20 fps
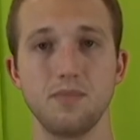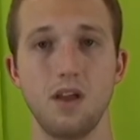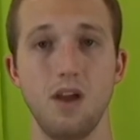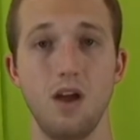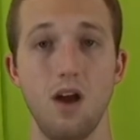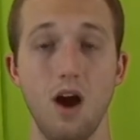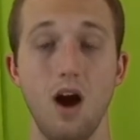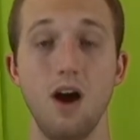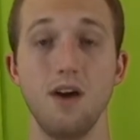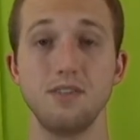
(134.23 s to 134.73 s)

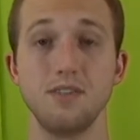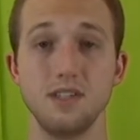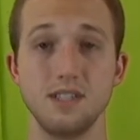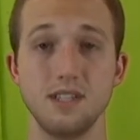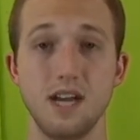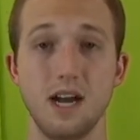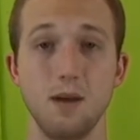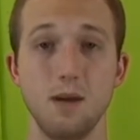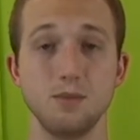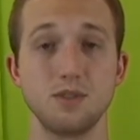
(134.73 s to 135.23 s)

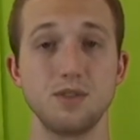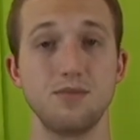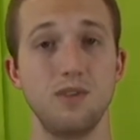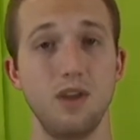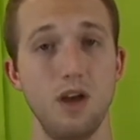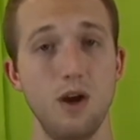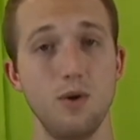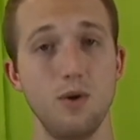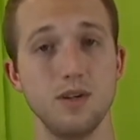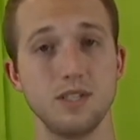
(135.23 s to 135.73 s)
Oftentimes,
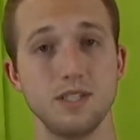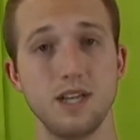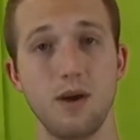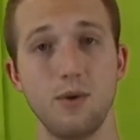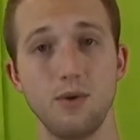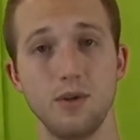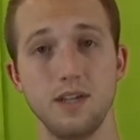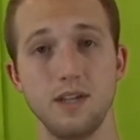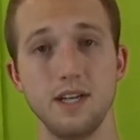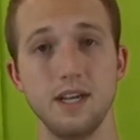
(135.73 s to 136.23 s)
flow is not
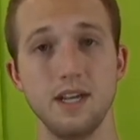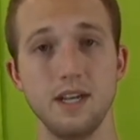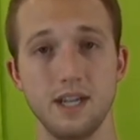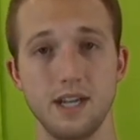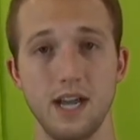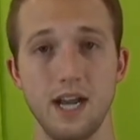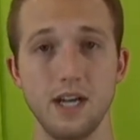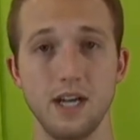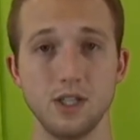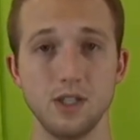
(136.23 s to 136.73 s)
really an
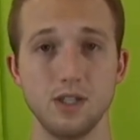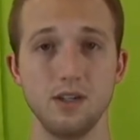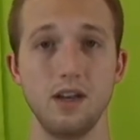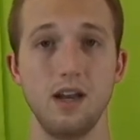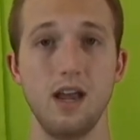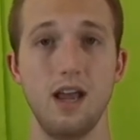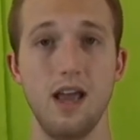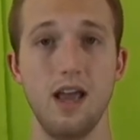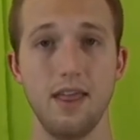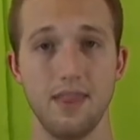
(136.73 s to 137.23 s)
indication
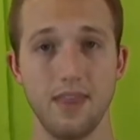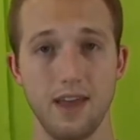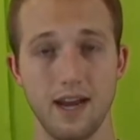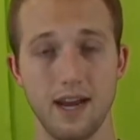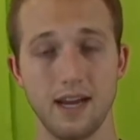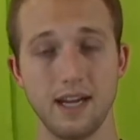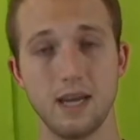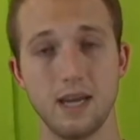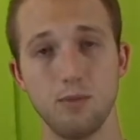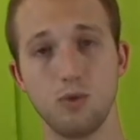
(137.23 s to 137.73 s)
that a
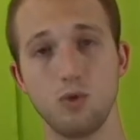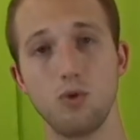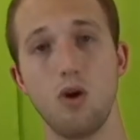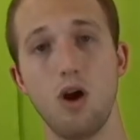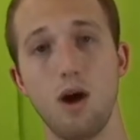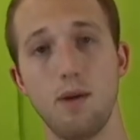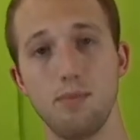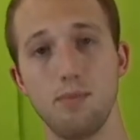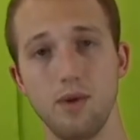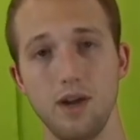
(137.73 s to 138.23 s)
chemical
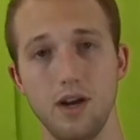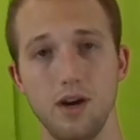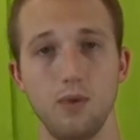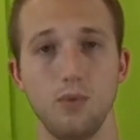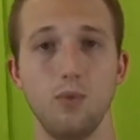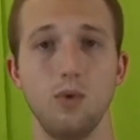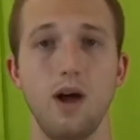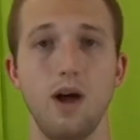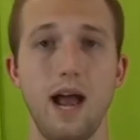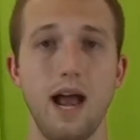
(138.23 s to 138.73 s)
operator
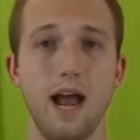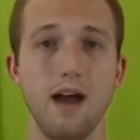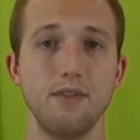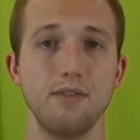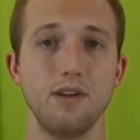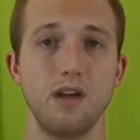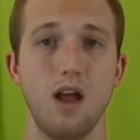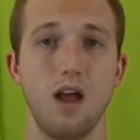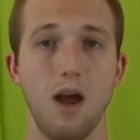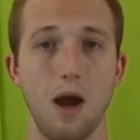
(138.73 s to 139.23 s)
will have
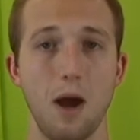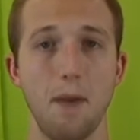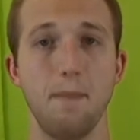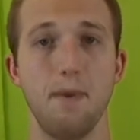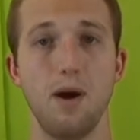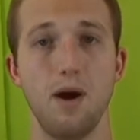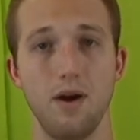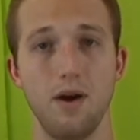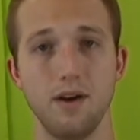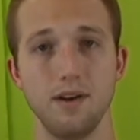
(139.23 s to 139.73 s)

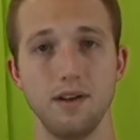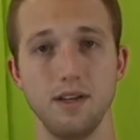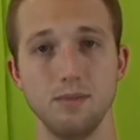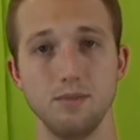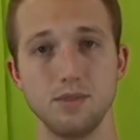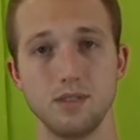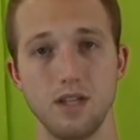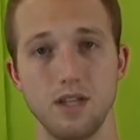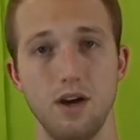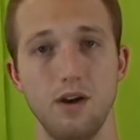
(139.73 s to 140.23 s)
upon
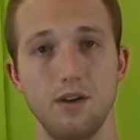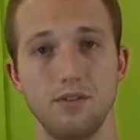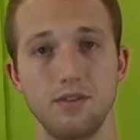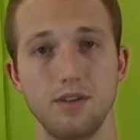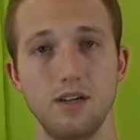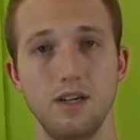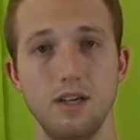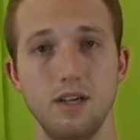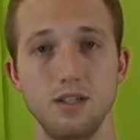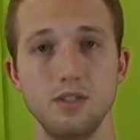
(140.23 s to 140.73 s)
himself
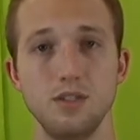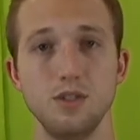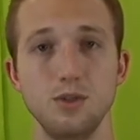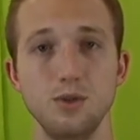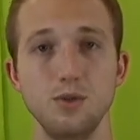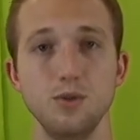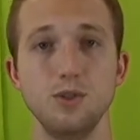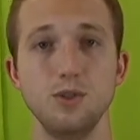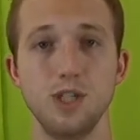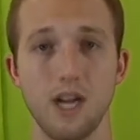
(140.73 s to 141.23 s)

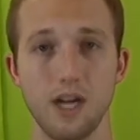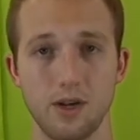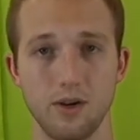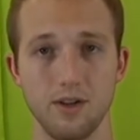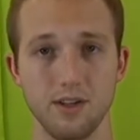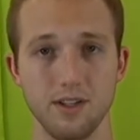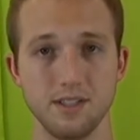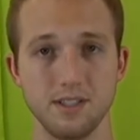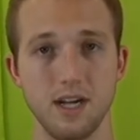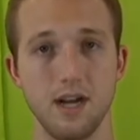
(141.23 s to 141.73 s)
to check all
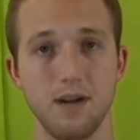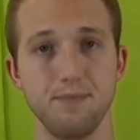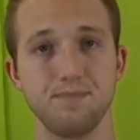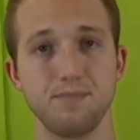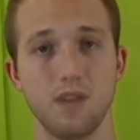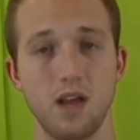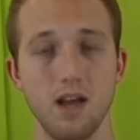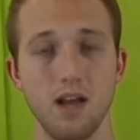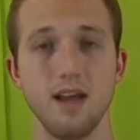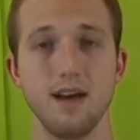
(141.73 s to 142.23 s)
the time.
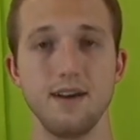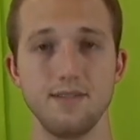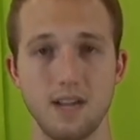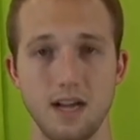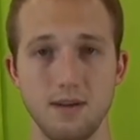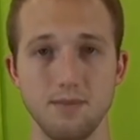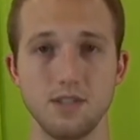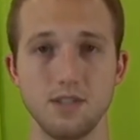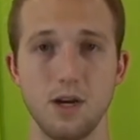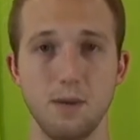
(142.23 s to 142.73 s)
A lot of
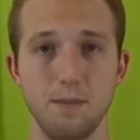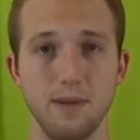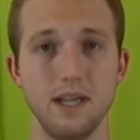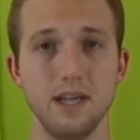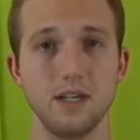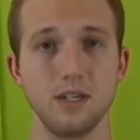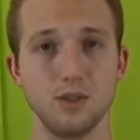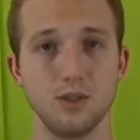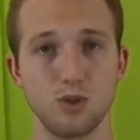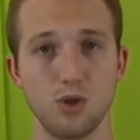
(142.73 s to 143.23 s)
times that'll be in
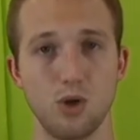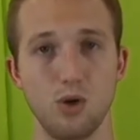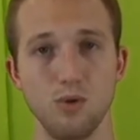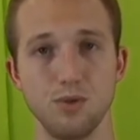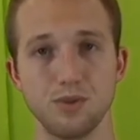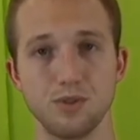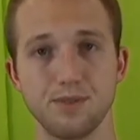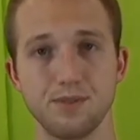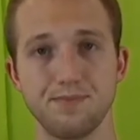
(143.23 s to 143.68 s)
controls.